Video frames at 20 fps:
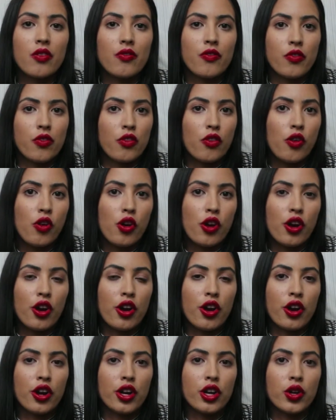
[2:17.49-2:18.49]

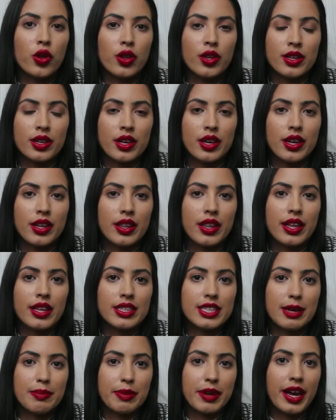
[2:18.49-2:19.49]
for, you know, the, the
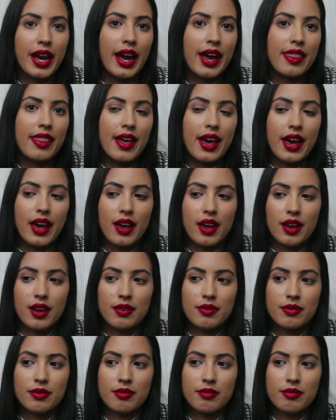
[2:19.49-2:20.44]
type of guy that